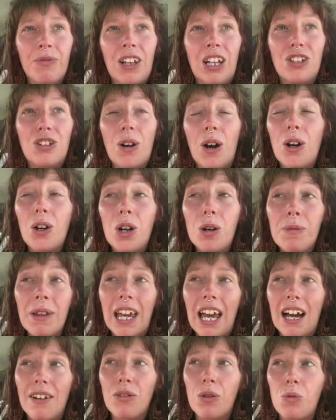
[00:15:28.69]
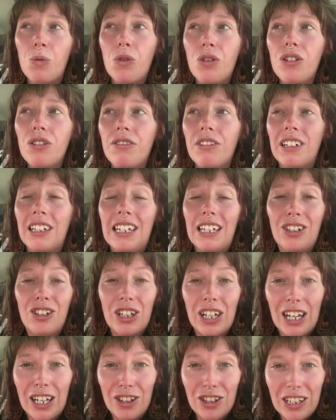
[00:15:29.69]
So I hope that you have a wonderful
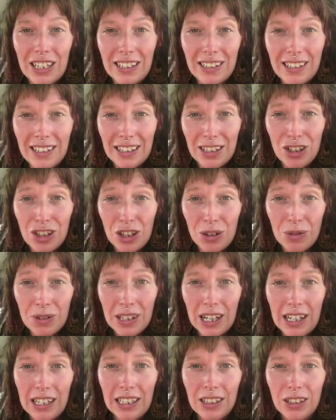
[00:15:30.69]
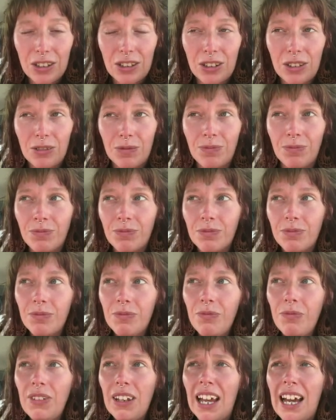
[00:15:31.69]
initiation into this new cycle
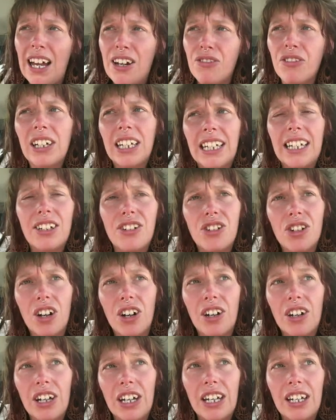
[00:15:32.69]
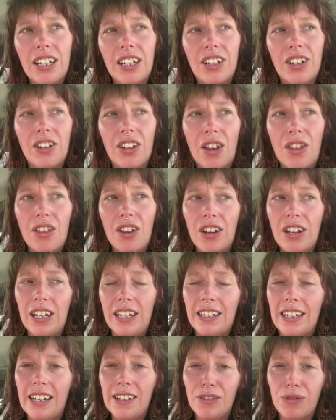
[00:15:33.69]
and really enjoy, the
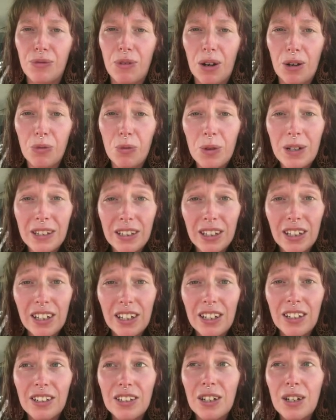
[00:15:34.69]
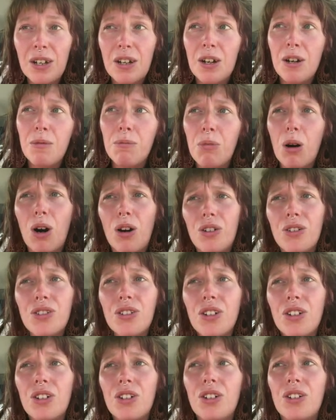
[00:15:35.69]
13 days of White Wizard, but
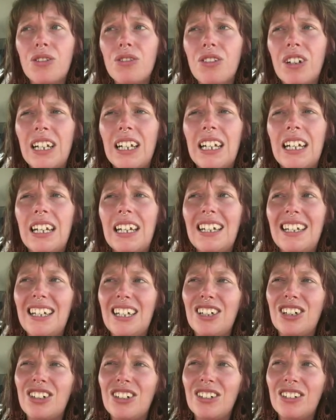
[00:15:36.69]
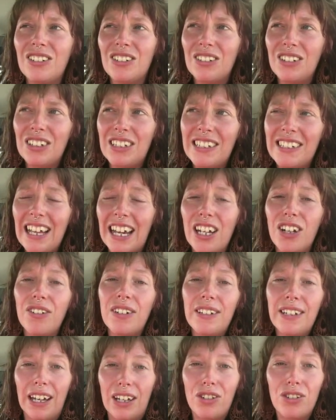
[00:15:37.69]
also really, set your
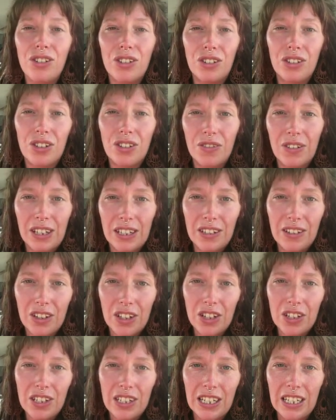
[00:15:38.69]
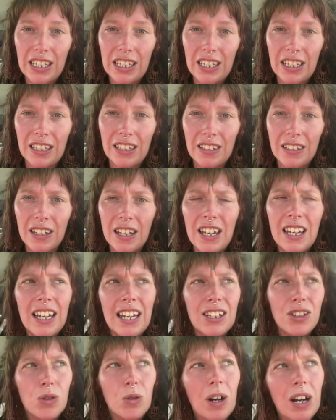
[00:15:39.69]
intentions for this 13 years.
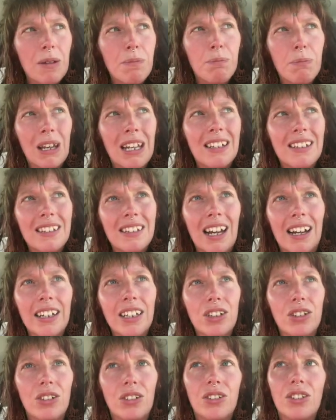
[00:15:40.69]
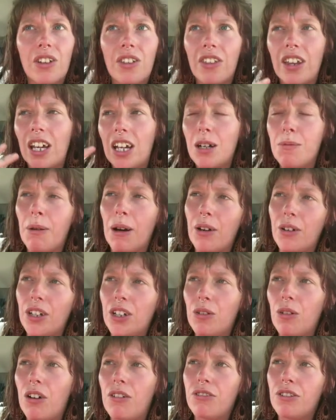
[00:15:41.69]
It's quite a big cycle to think about.
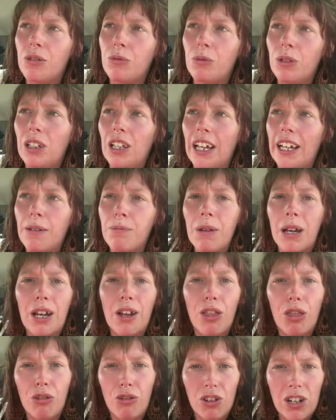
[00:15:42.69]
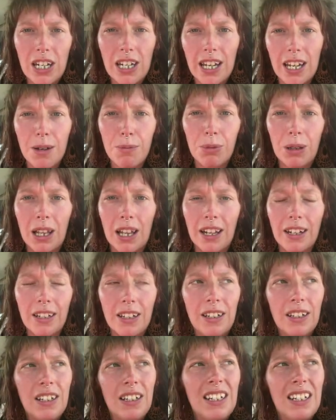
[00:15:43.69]
Often we'll make a 3-year
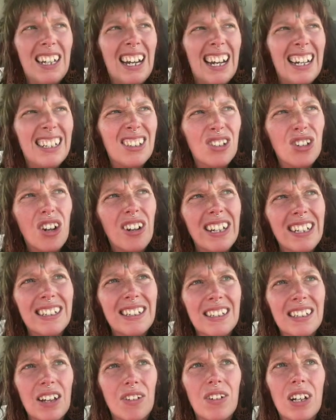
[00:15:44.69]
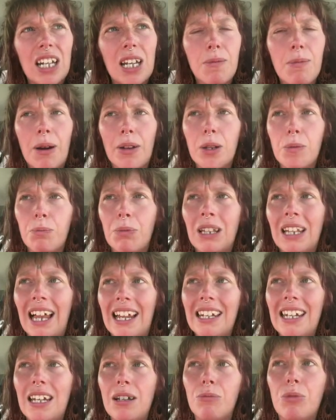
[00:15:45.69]
plan, and it's not necessarily about the
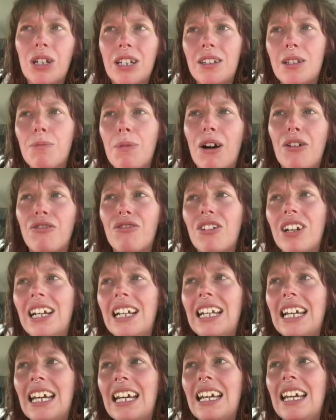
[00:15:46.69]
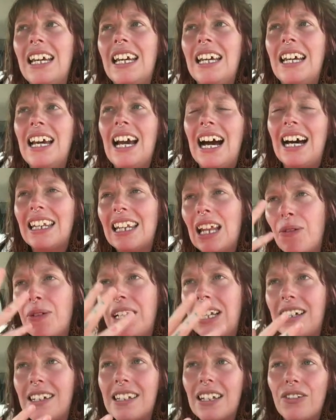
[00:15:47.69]
planning, but it's about really
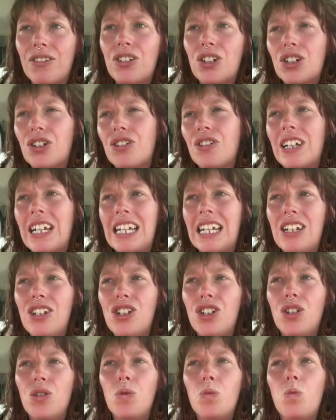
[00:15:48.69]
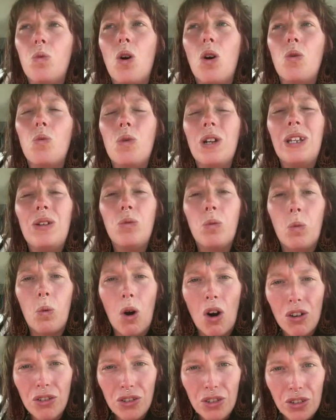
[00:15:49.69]
allowing ourselves to grid into what we
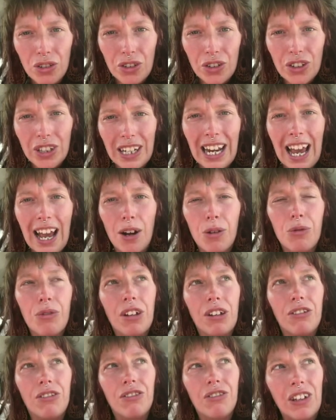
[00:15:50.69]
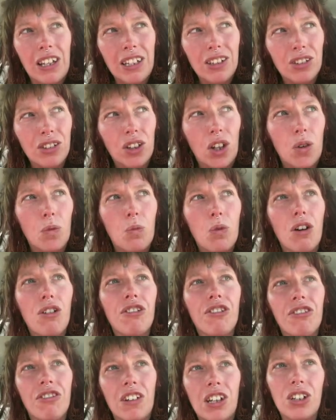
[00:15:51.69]
want and how we feel and
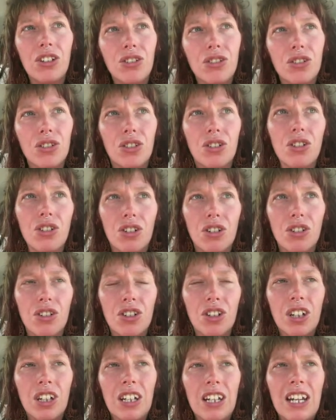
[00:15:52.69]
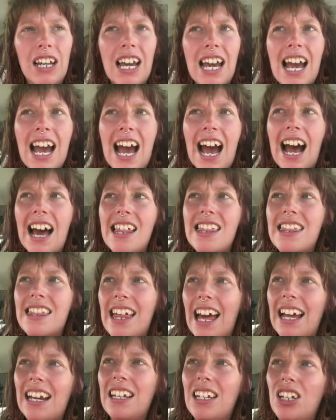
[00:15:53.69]
what feels good, and
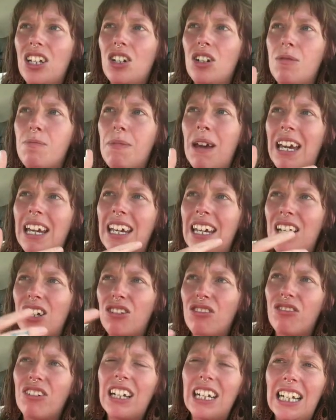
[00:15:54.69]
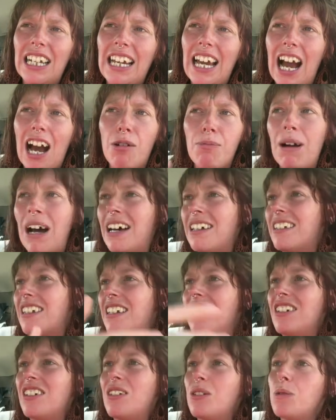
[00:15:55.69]
then making a really
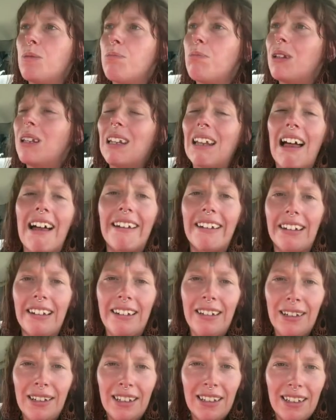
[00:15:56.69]
haphazardous plan,